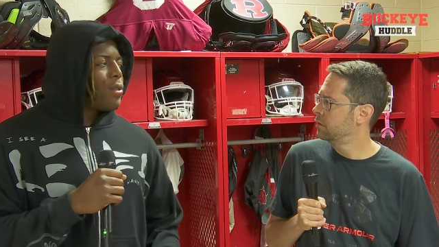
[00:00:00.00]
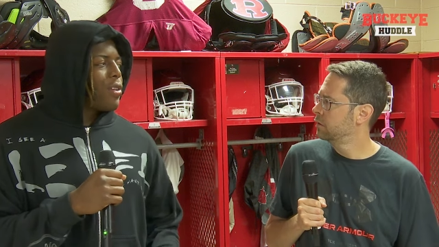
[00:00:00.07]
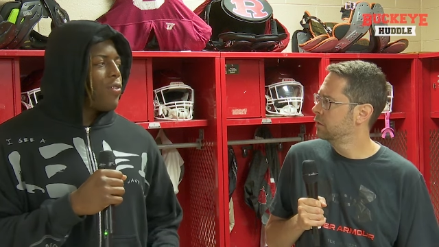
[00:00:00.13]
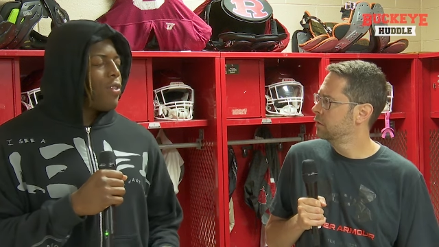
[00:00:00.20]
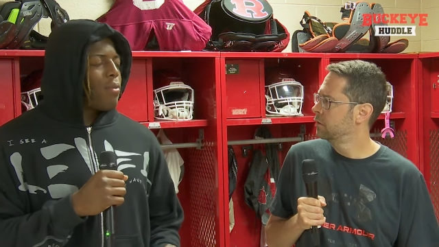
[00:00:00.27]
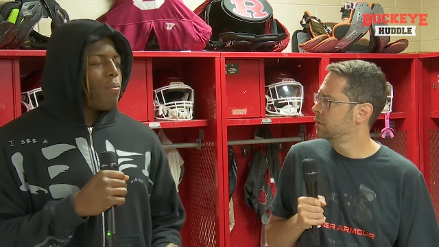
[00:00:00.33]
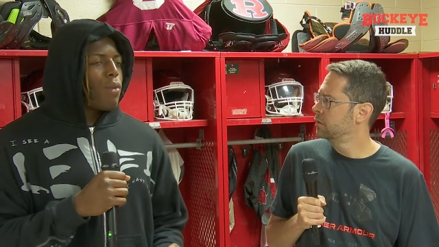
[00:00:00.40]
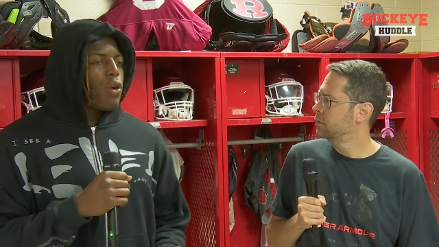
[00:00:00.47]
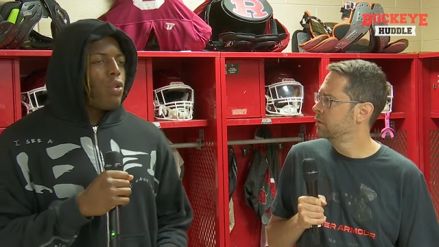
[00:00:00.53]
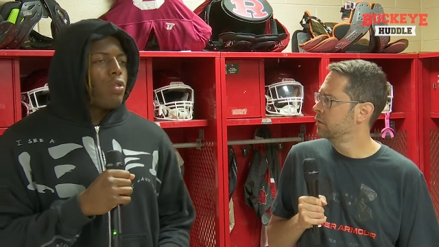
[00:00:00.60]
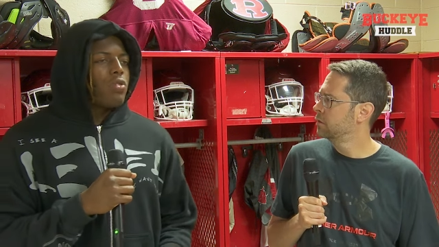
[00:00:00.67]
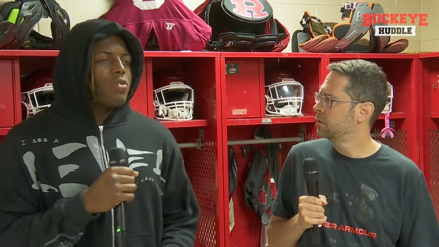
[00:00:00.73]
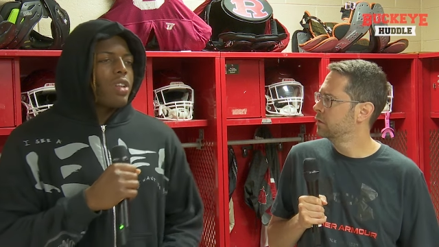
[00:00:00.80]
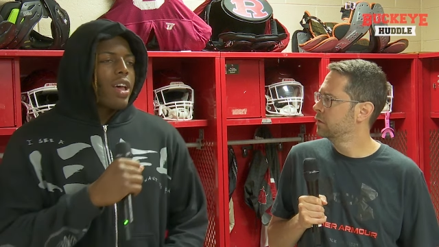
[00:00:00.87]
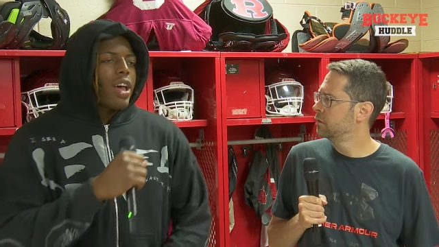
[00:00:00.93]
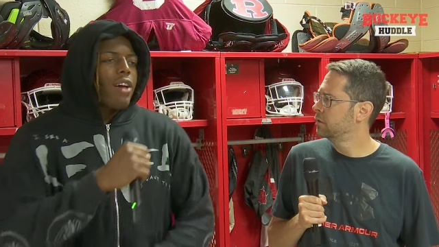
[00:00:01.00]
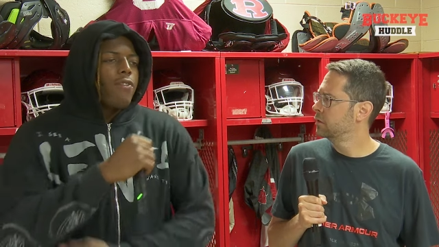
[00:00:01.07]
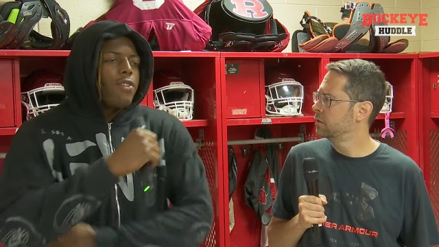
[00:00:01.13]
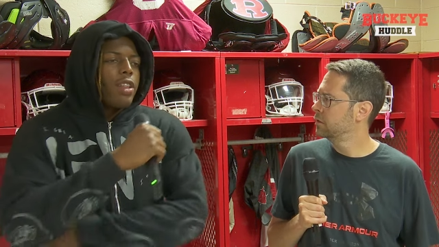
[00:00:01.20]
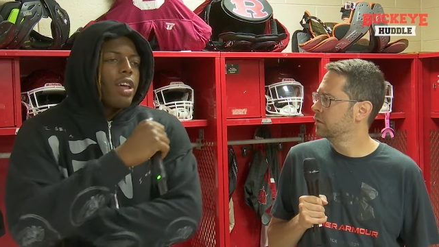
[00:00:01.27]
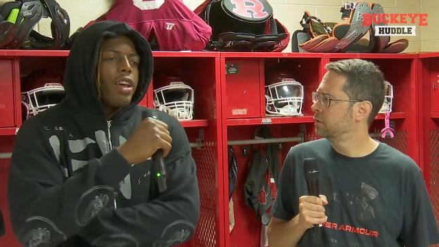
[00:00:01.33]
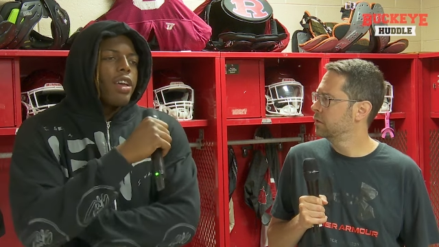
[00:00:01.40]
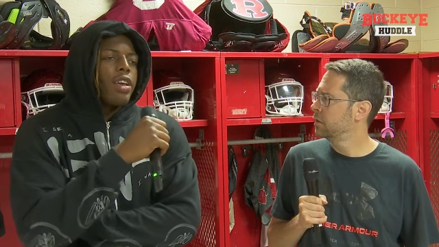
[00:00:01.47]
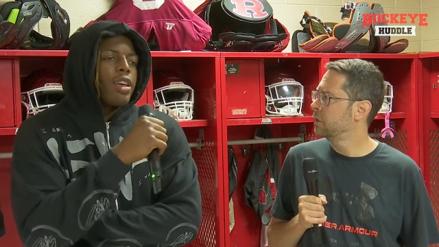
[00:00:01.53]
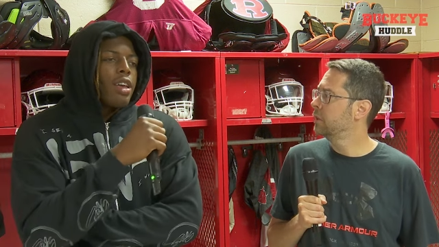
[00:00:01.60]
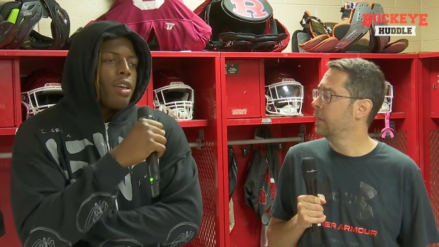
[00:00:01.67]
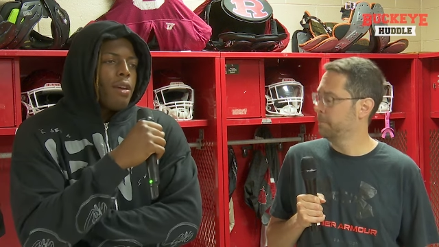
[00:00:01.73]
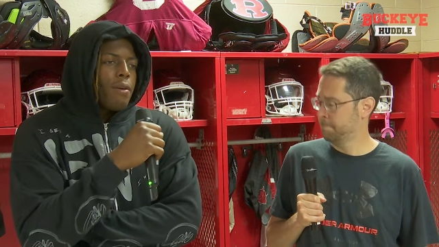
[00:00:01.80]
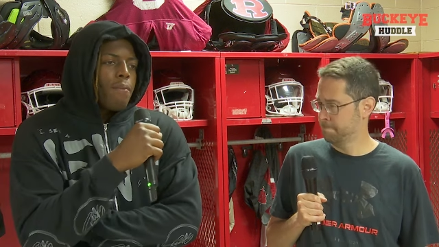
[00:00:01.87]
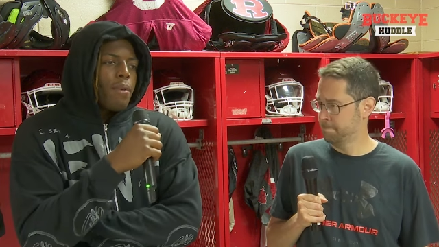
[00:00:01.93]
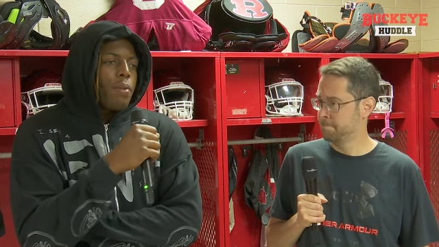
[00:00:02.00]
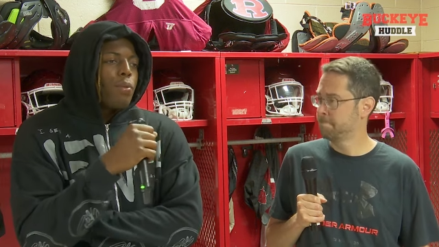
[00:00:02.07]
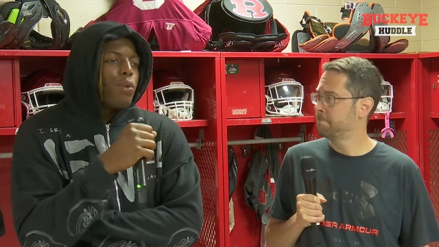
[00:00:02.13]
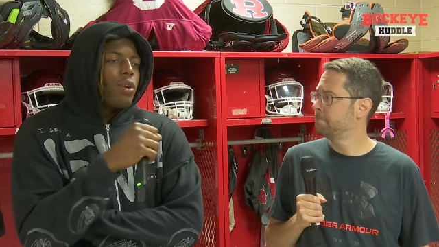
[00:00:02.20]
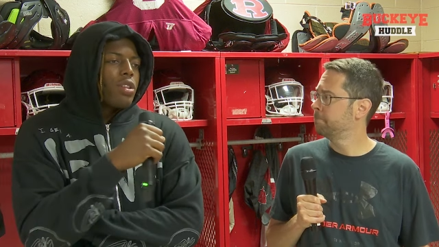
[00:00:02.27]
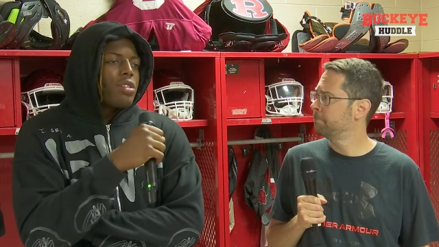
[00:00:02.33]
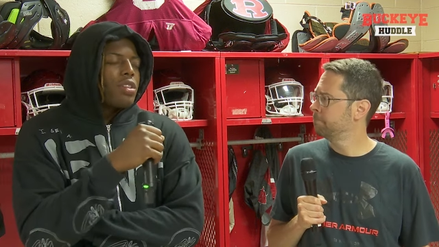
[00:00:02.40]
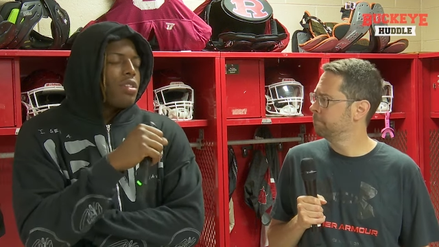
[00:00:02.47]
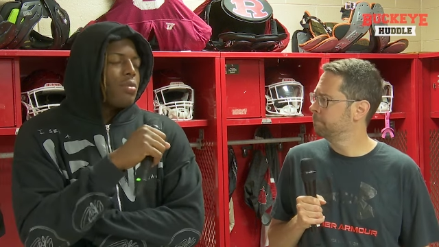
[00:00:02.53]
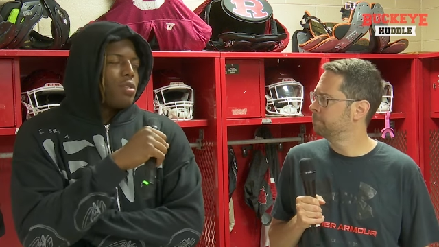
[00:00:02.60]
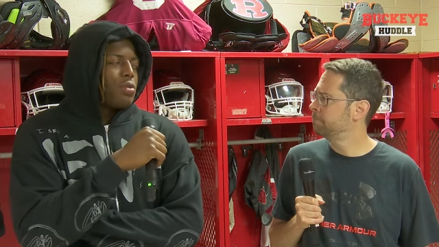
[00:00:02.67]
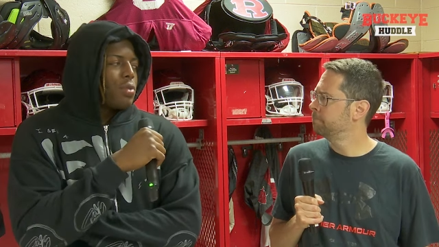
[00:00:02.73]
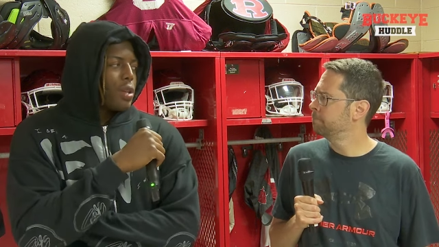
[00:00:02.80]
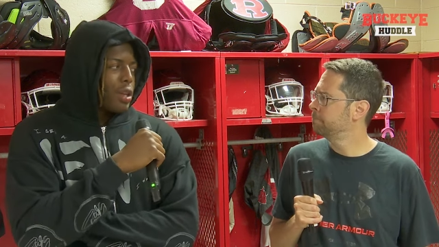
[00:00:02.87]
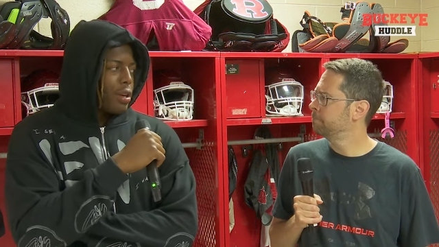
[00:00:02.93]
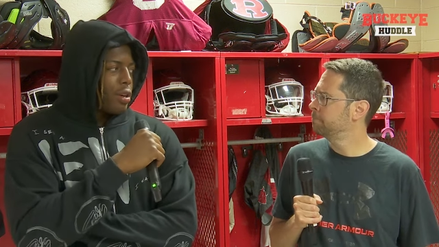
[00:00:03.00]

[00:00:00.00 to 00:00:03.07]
Speaker 1: different motives. Like, I feel like people are going to tell you what you want to